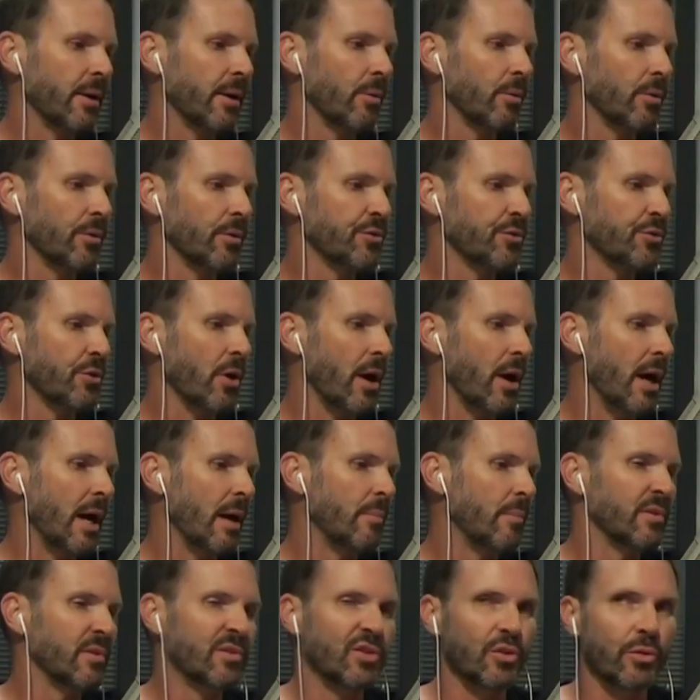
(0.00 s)
of here. We'll
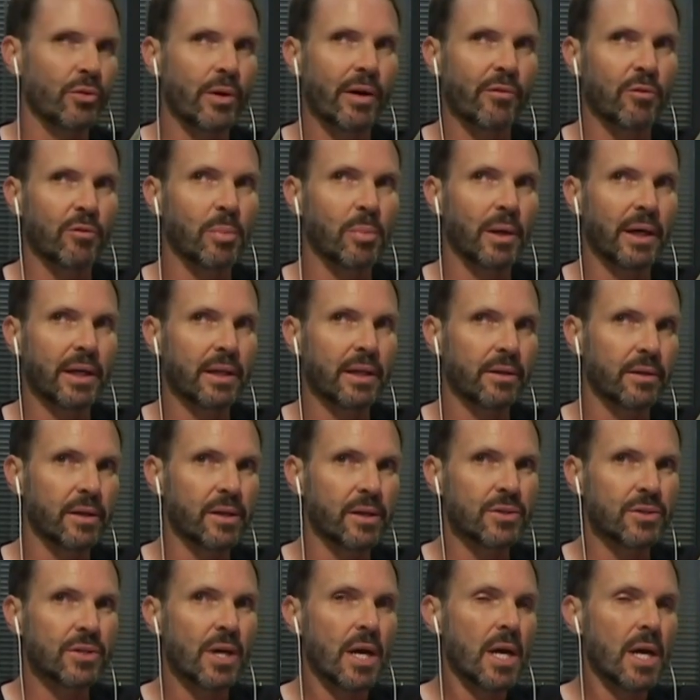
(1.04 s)
describe to everybody that
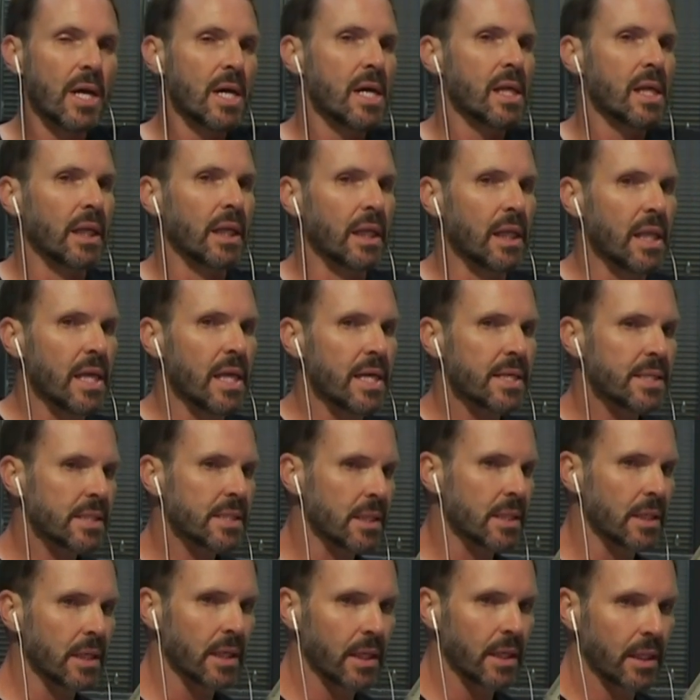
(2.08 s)
is
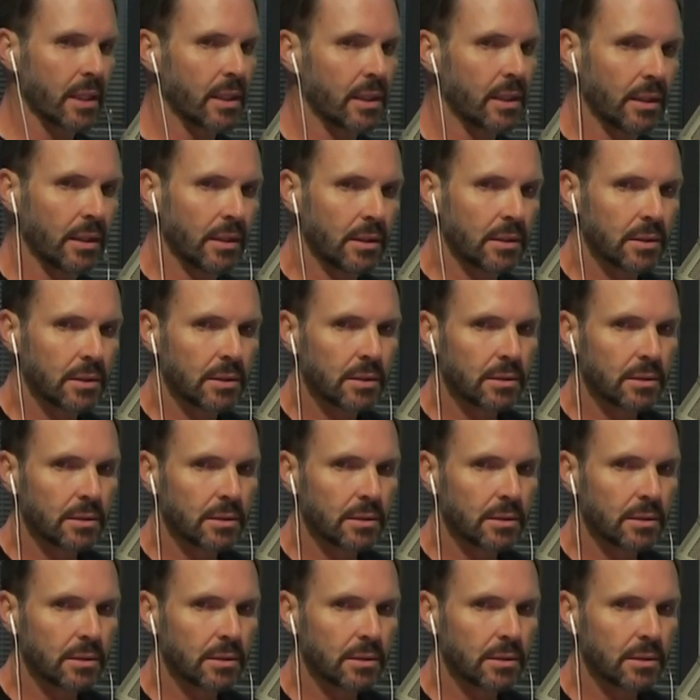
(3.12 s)
listening